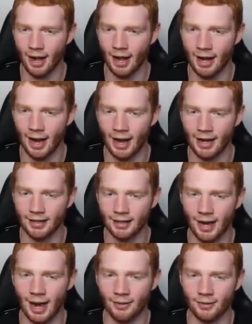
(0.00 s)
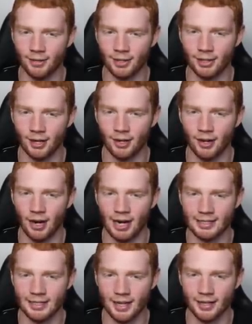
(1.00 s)
I really don't know.
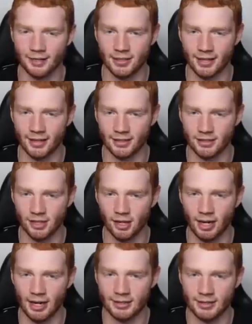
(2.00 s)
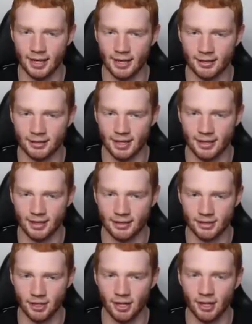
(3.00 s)
I dare you to take that shot. I dare you to take that
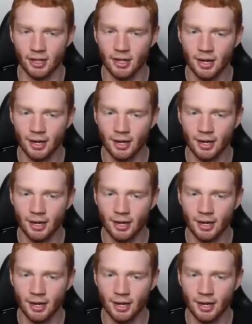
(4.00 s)
shot.